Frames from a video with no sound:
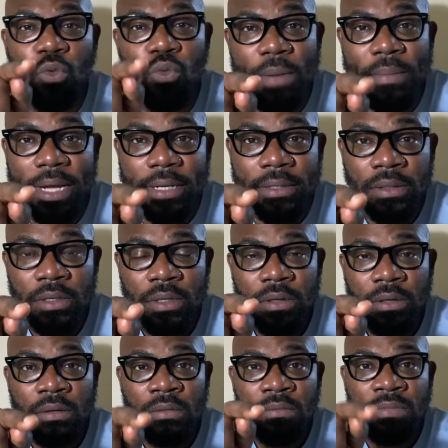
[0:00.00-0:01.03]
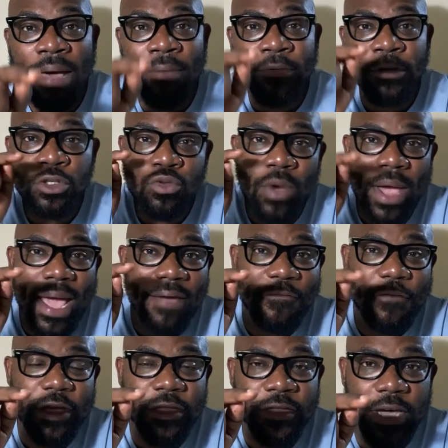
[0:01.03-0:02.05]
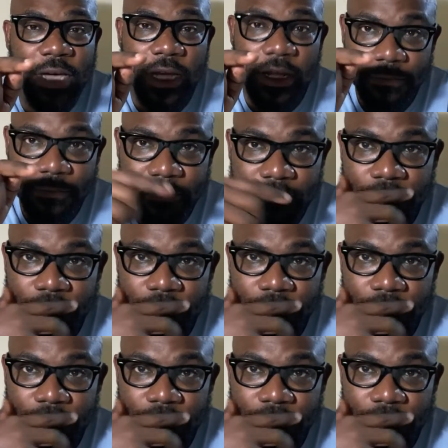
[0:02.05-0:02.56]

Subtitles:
women that would do everything